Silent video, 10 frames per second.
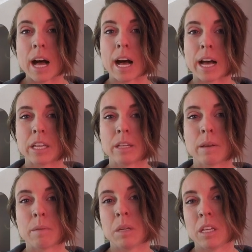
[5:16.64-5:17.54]
I
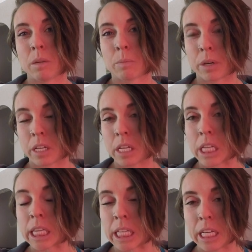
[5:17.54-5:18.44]
am eating pretty
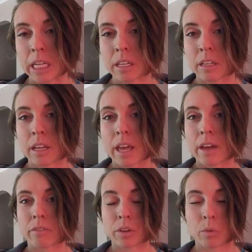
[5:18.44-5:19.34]
clean
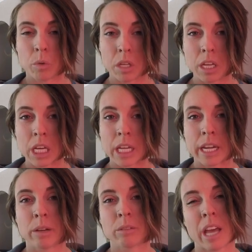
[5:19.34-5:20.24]
every week, and
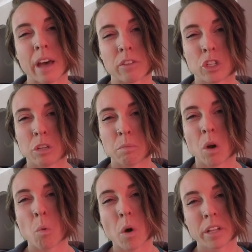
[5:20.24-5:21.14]
I only have a cheat
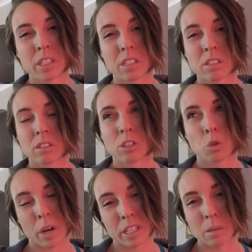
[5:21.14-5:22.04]
meal once to
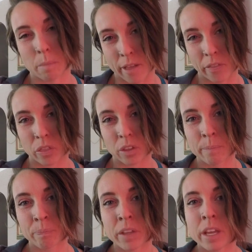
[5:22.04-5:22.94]
twice a month.
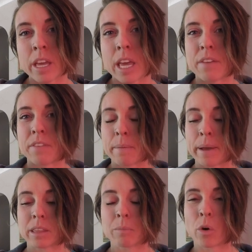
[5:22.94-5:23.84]
If I'm
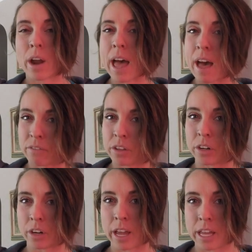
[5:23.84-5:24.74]
at the more
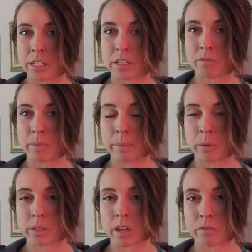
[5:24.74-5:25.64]
heavier end of my
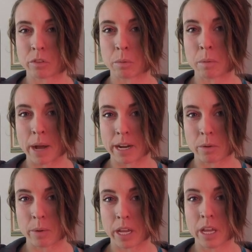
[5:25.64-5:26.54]
most comfortable body
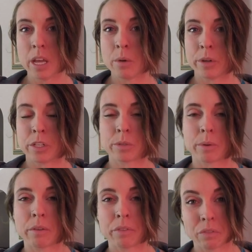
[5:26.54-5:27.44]
weight, which is
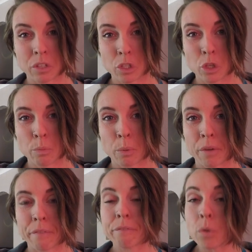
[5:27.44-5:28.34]
around
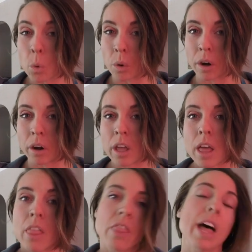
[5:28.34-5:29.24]
52.4,
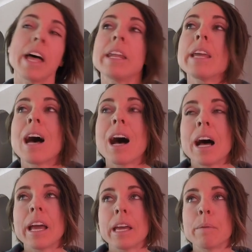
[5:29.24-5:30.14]
then
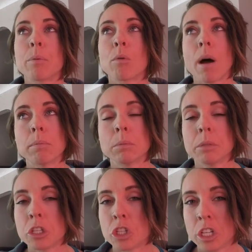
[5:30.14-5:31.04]
I am
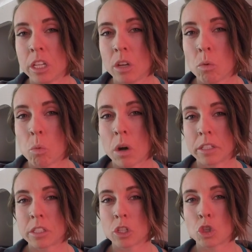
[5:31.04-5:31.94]
probably cheating
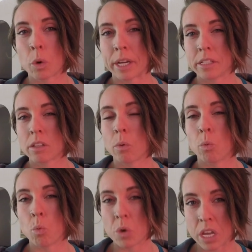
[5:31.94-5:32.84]
once to twice a
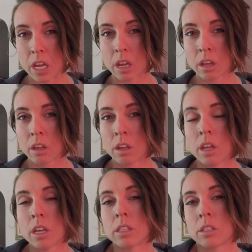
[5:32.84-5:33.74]
week.
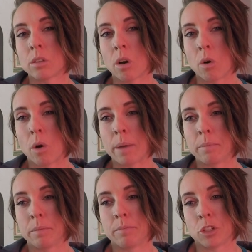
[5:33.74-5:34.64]
So
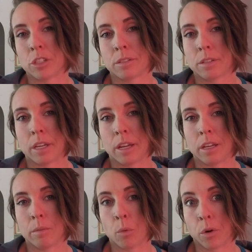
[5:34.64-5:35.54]
I'm just
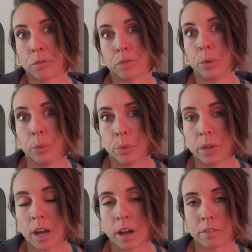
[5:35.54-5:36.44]
getting more
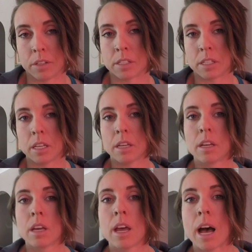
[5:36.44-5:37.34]
food, obviously.
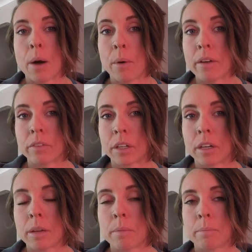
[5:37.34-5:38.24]

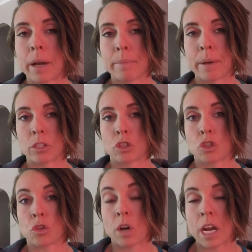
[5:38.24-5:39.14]
However, my best
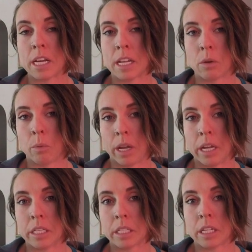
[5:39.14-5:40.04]
training
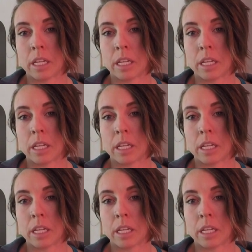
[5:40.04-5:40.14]
weight